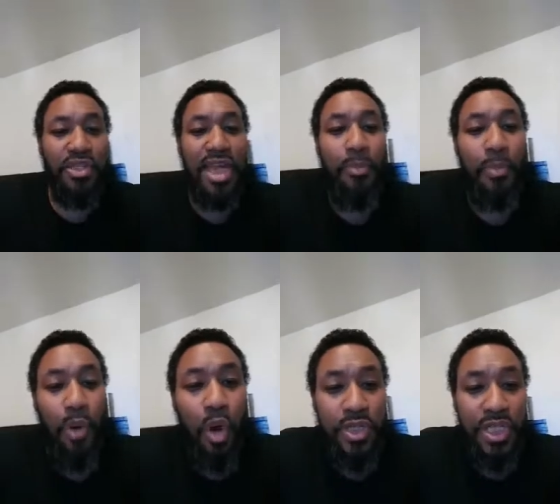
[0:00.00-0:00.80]
type of
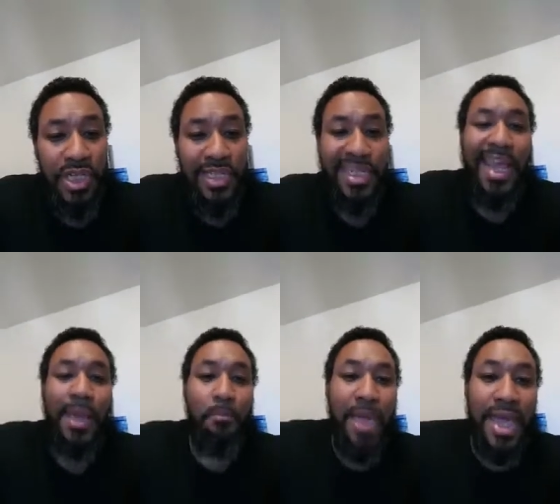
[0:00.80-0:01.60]
proteins,
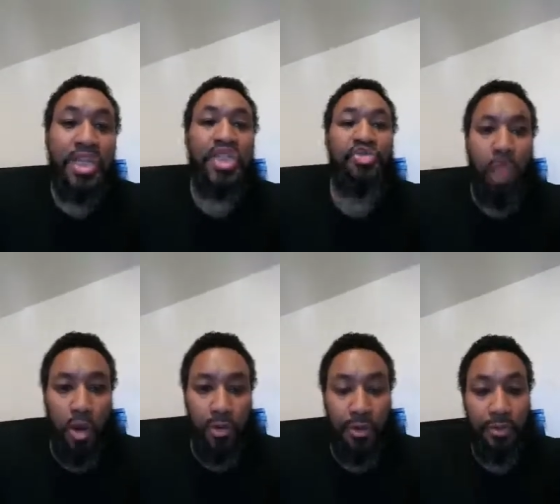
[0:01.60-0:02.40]
made it stronger.